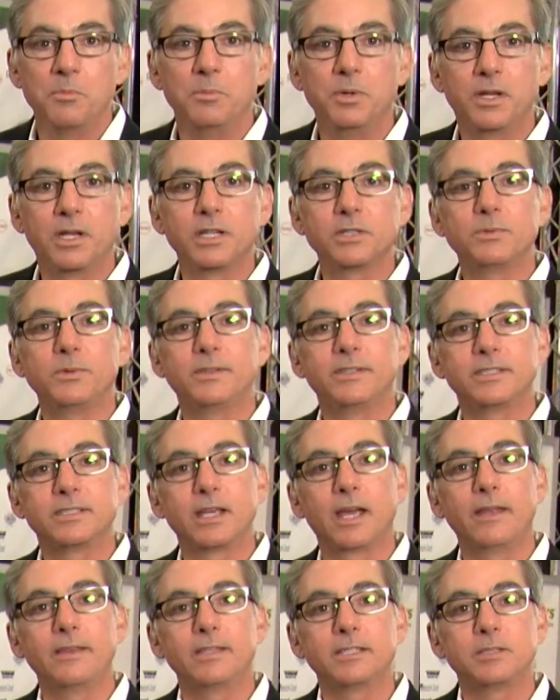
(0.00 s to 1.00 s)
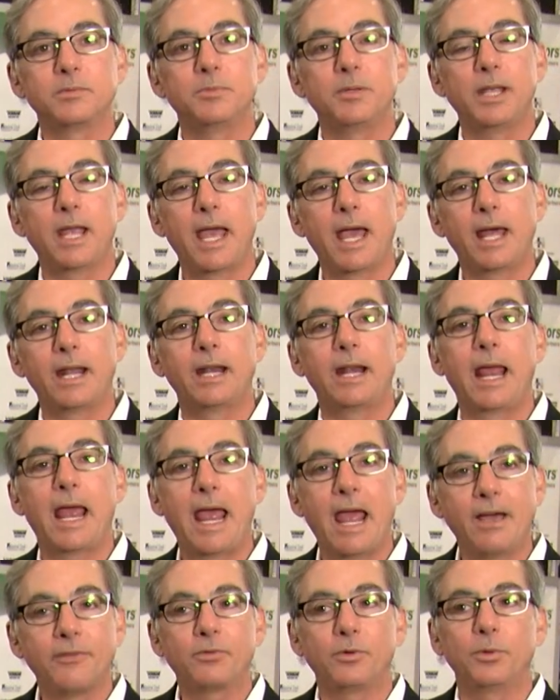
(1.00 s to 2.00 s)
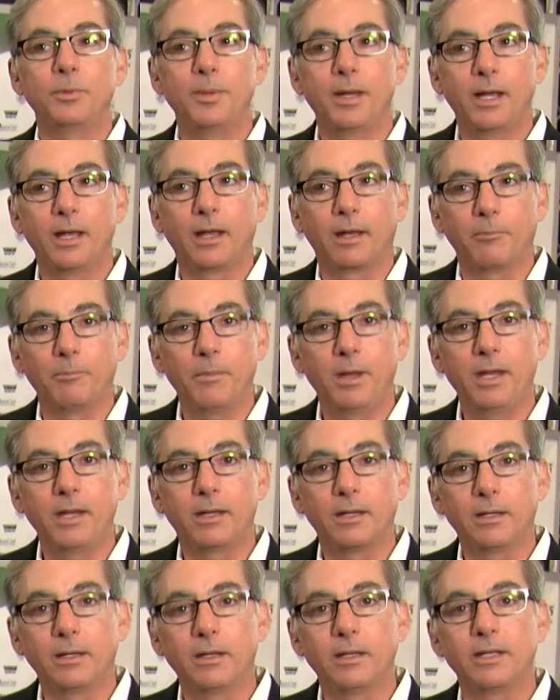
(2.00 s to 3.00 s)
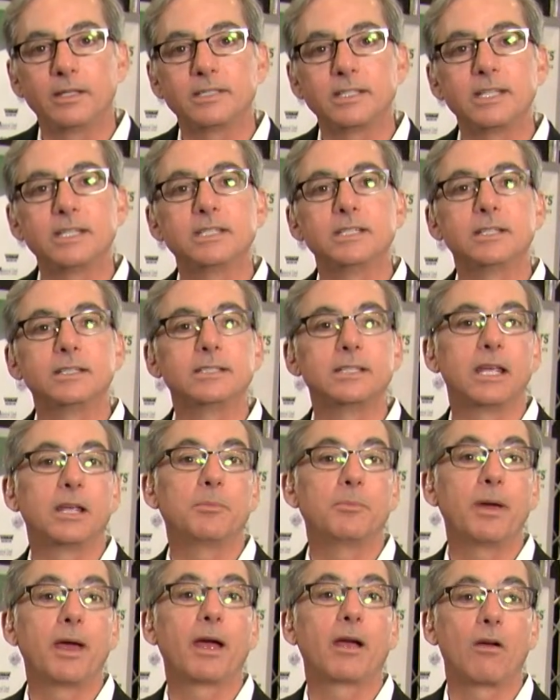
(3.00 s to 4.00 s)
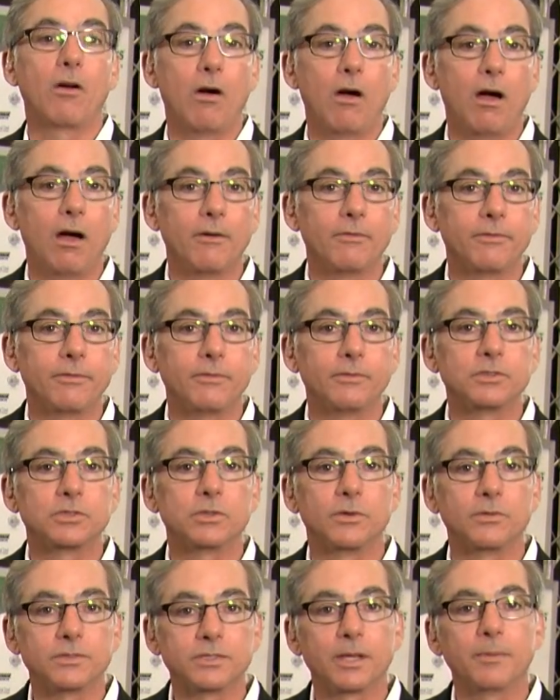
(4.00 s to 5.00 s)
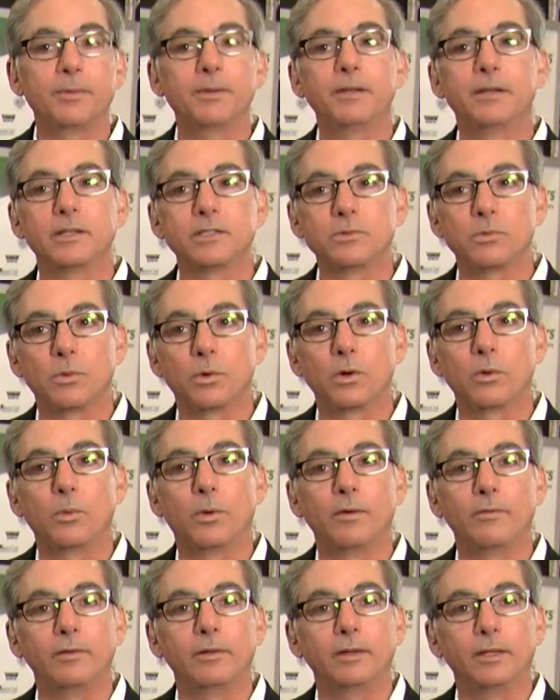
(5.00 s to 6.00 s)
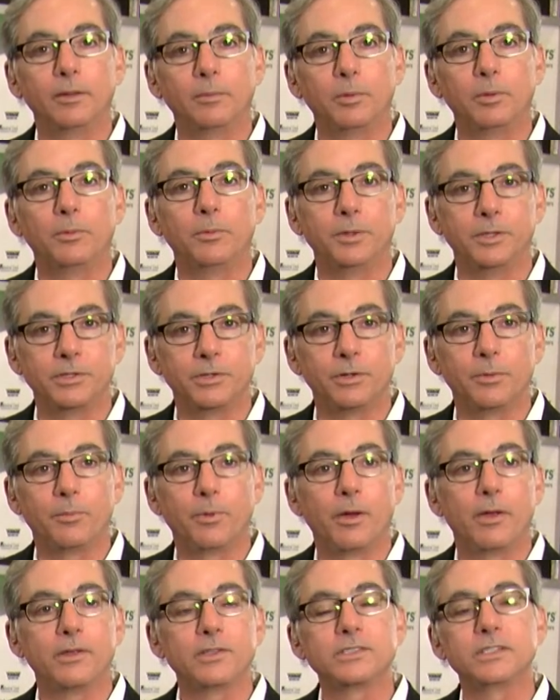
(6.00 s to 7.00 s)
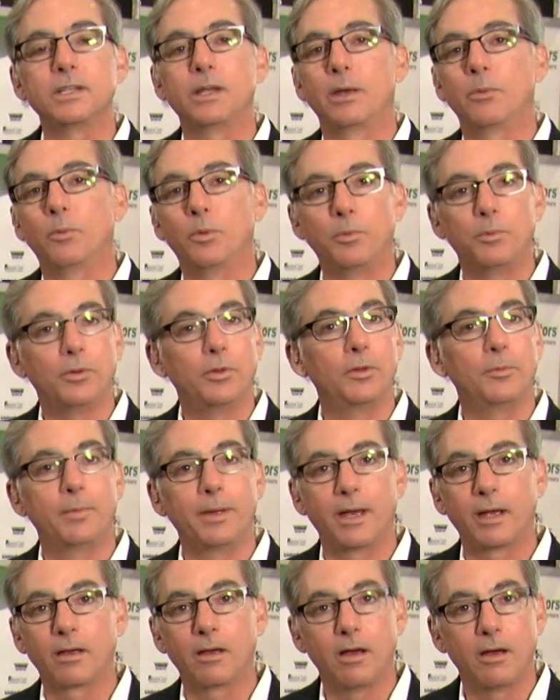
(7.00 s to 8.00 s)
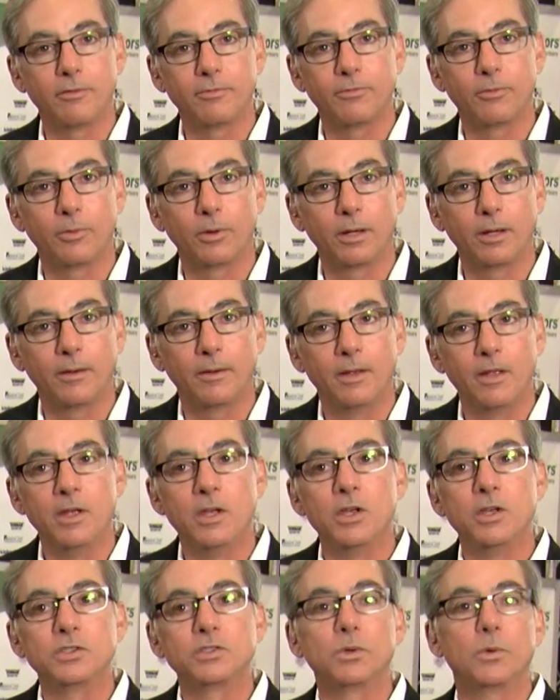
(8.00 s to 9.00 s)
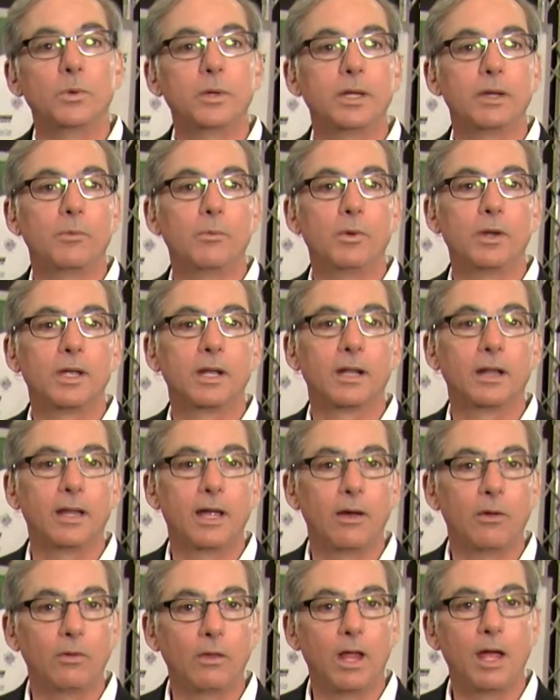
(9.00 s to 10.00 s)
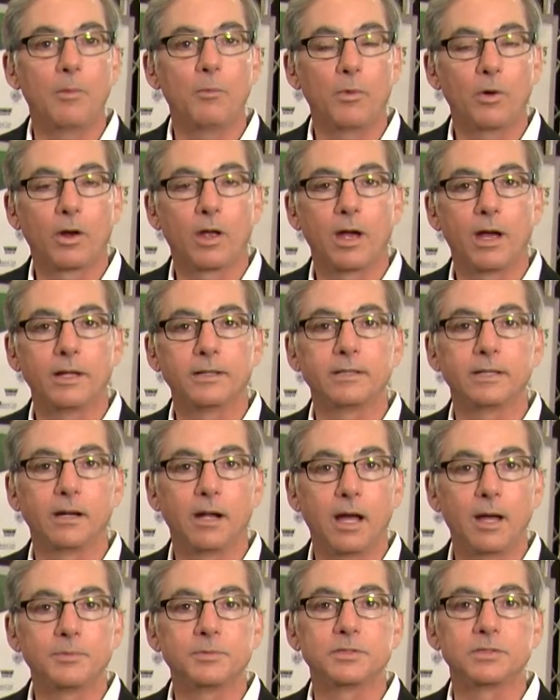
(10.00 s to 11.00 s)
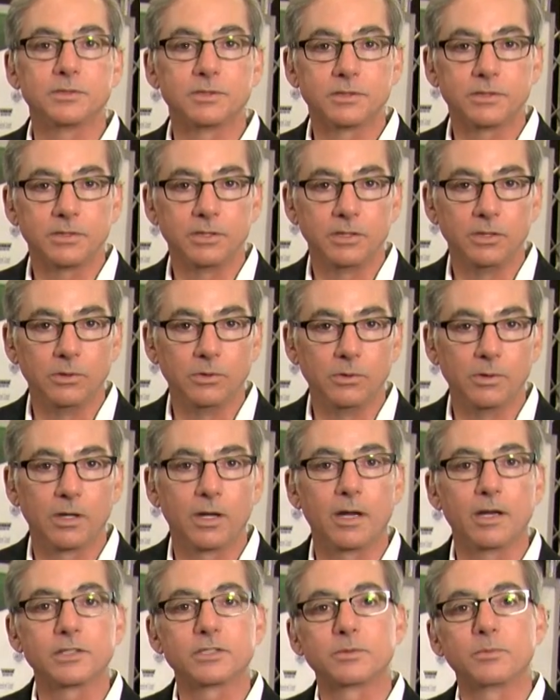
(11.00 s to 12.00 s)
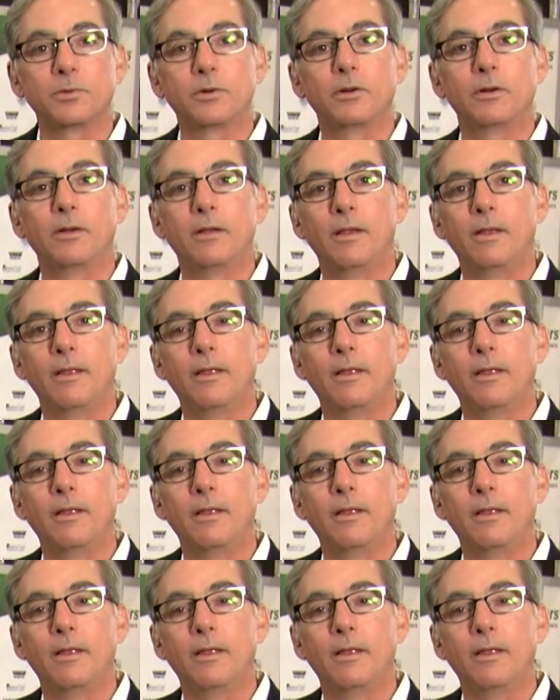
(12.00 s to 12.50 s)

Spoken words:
Because we designed this to be added after we make it, it's easy to take back off. So if something doesn't work, we'll have a liberal return policy and we'll pull it back off for you. So we can allow a lot more content options to you, the customer.